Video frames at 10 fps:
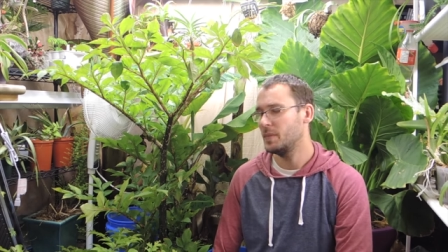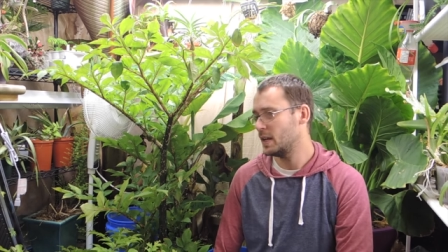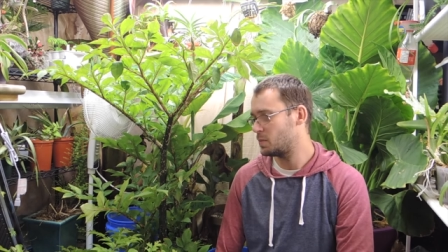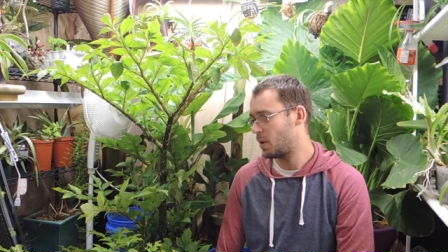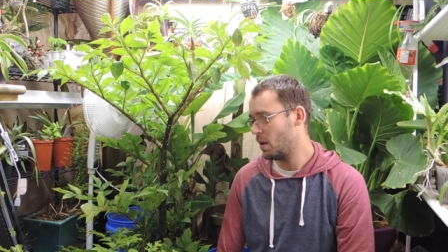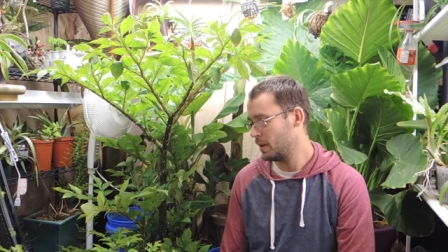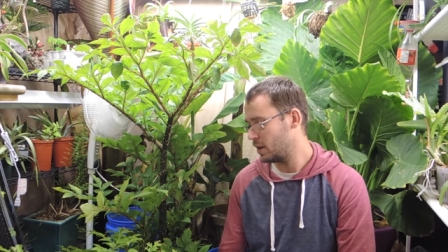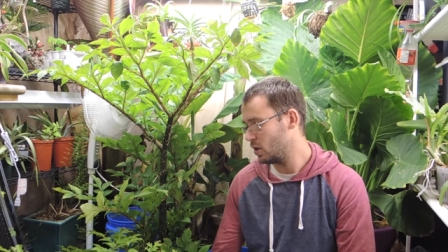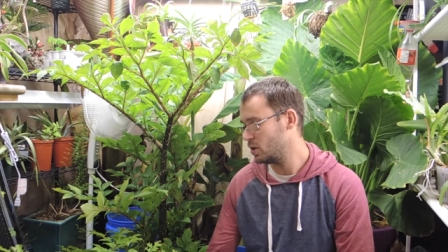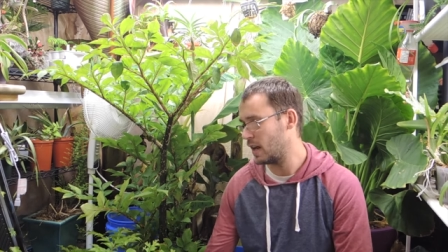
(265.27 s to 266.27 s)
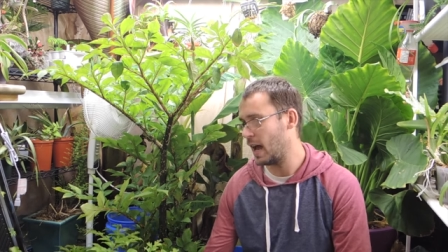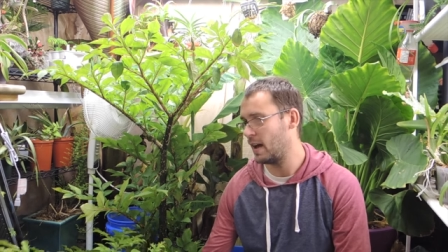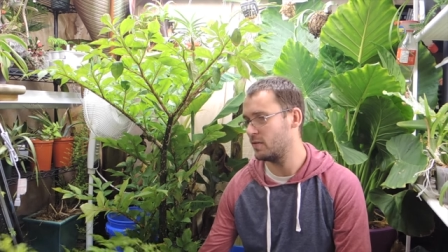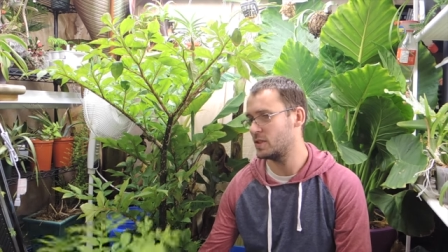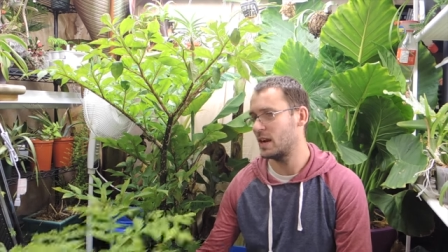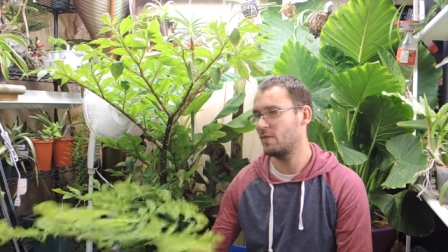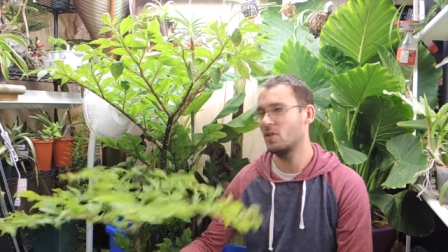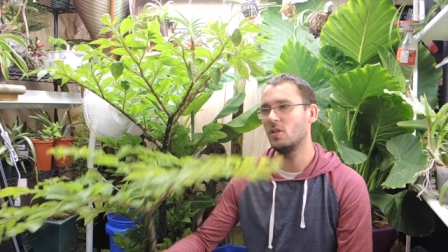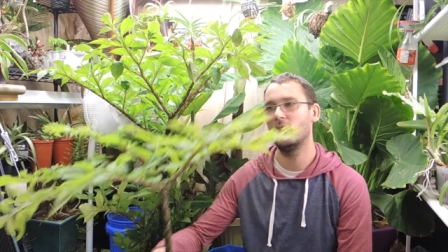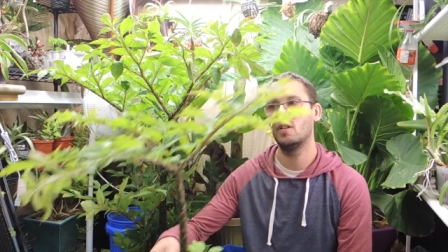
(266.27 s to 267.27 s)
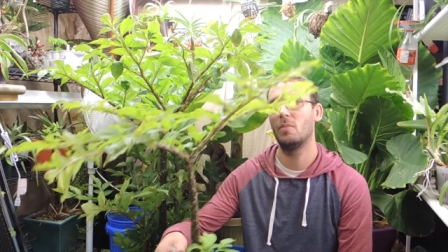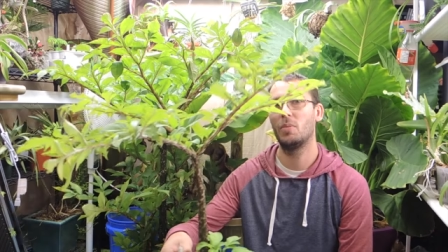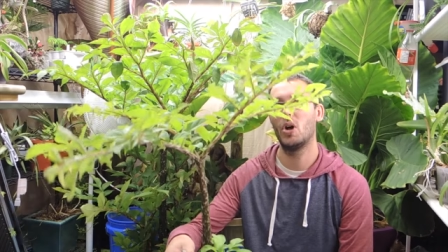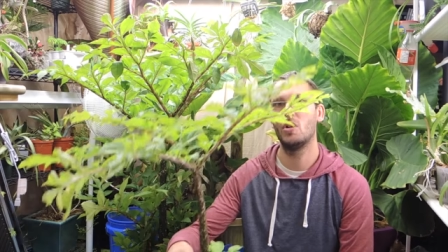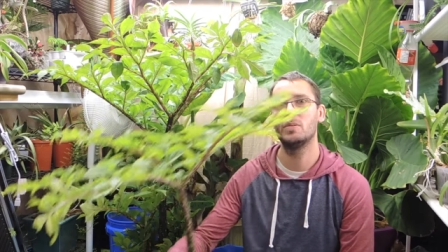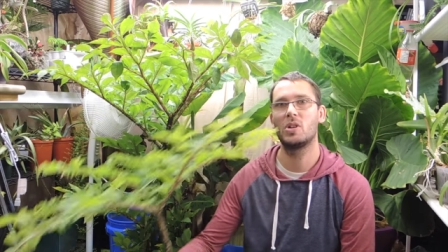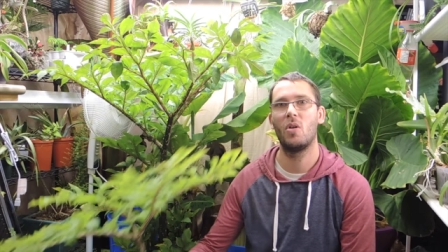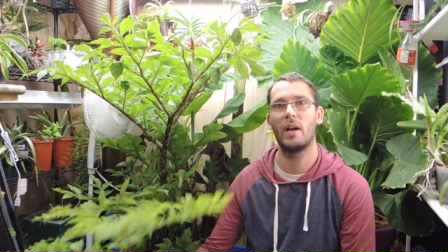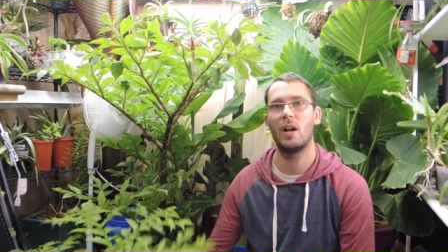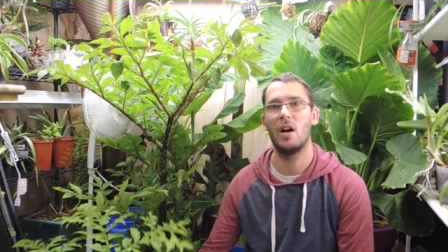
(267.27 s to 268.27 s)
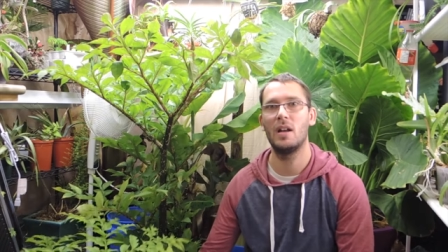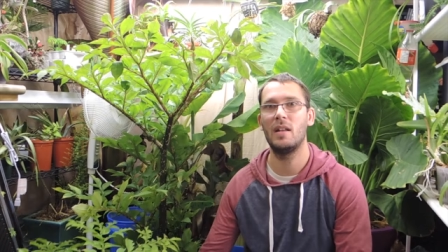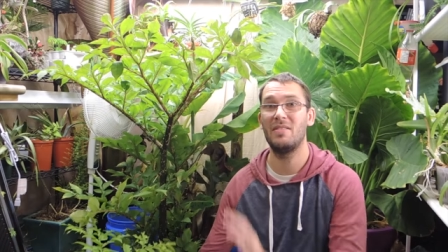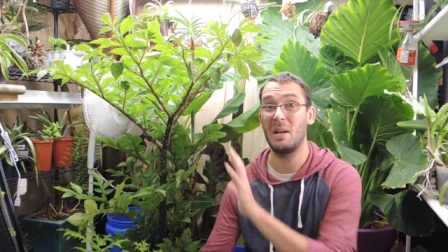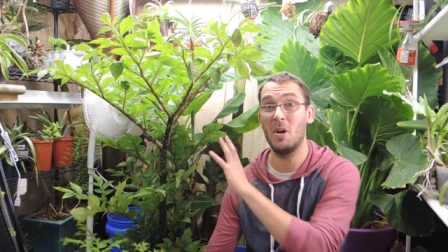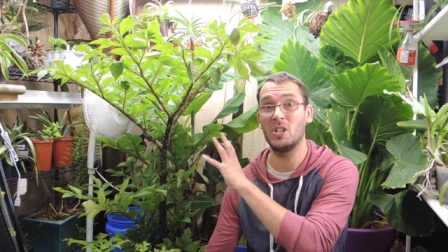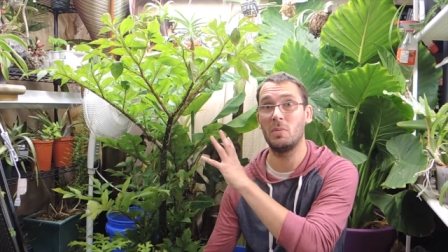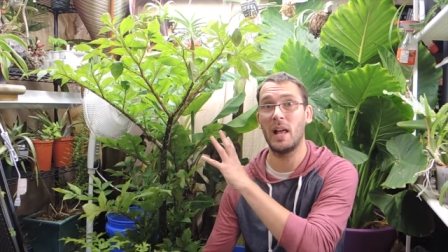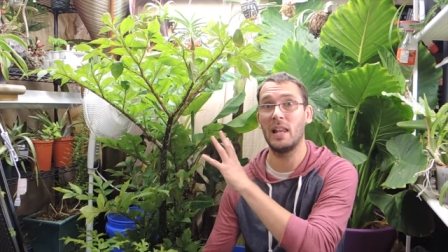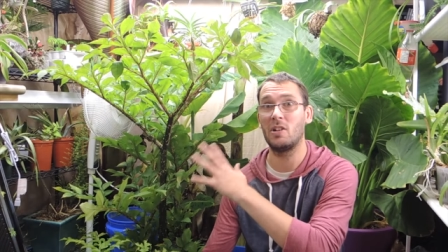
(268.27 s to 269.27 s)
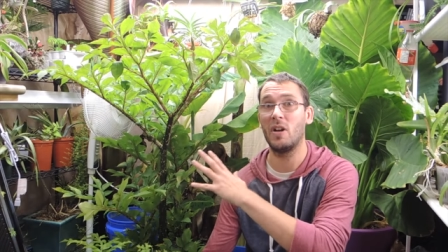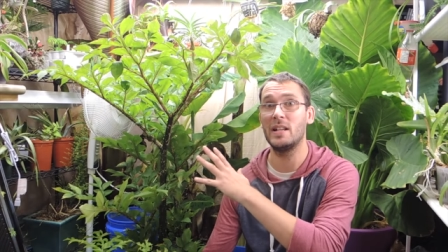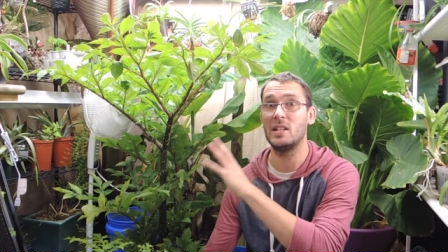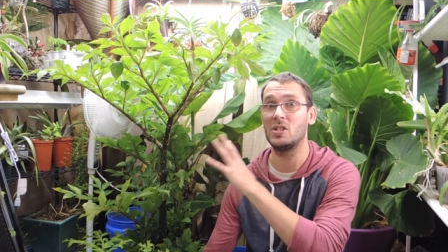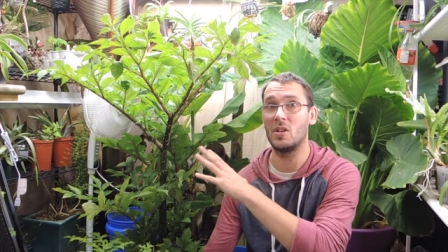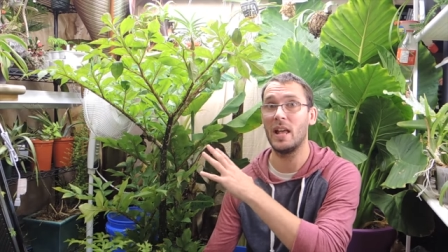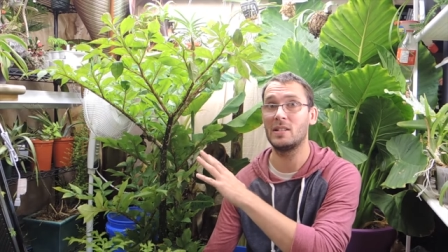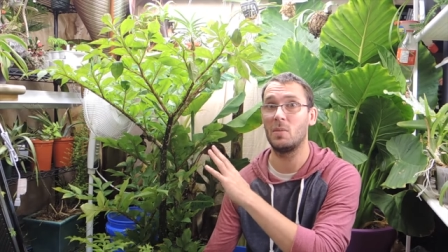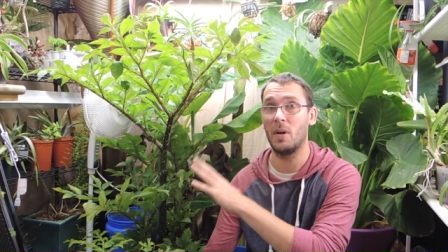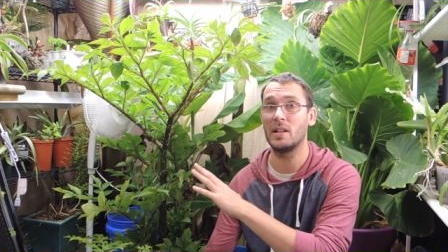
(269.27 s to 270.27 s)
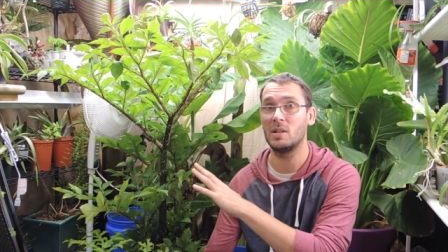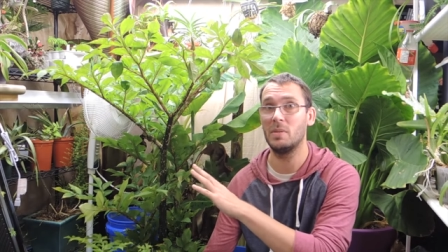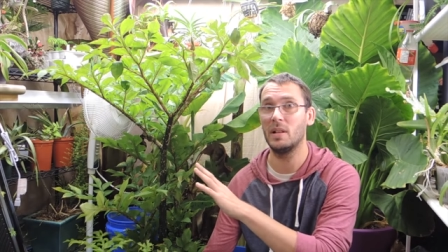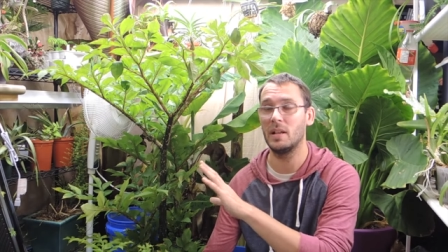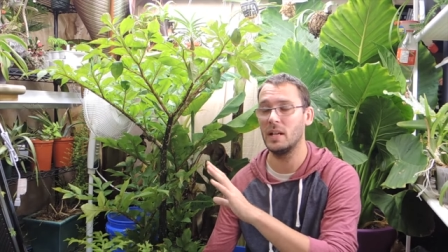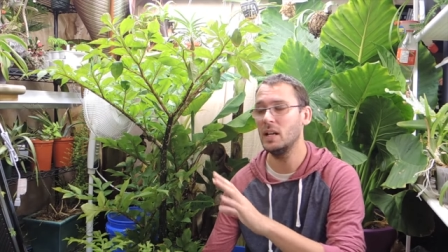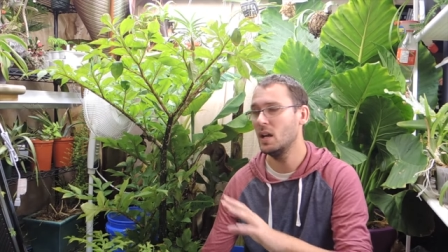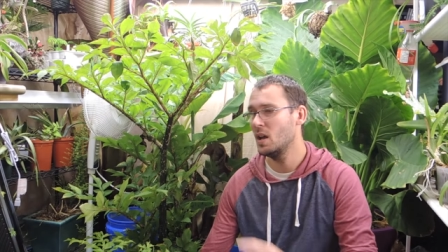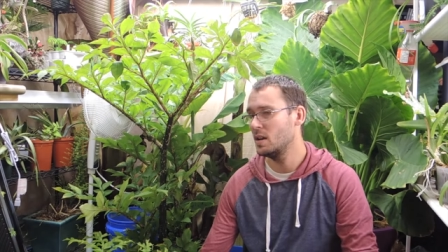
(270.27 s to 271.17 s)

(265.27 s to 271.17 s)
It's probably good to have several bulbs going on. They multiply like crazy, so that's a possibility